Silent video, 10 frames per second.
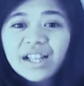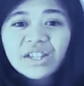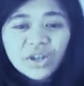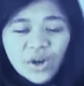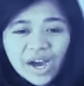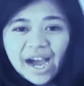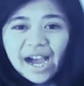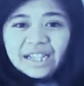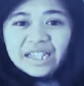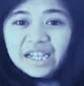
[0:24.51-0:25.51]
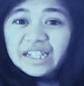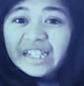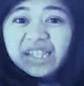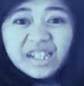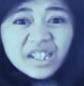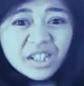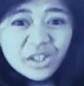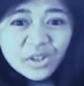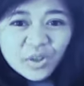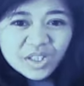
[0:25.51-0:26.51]
the deserted New York
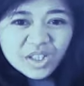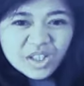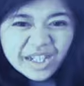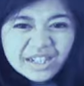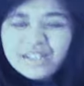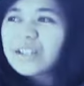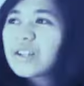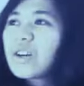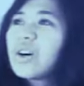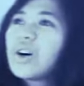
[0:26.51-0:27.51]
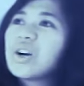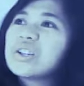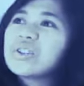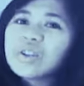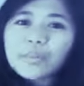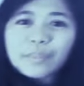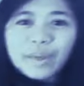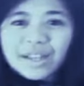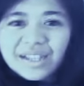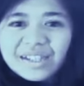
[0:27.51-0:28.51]
streets, you know, New York buildings up in
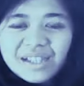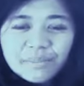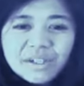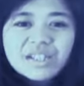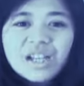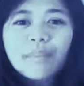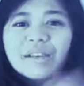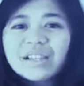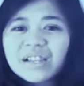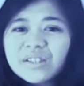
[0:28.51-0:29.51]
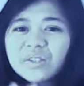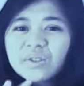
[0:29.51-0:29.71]
the top, it gives you that